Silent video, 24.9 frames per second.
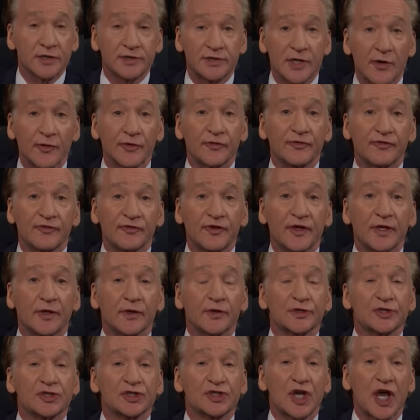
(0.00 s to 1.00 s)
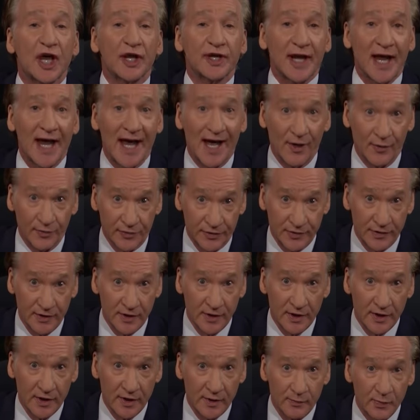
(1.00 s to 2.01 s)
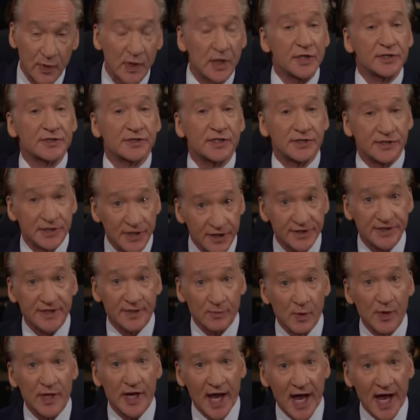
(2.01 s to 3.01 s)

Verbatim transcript: don't feel shut out. Because the system we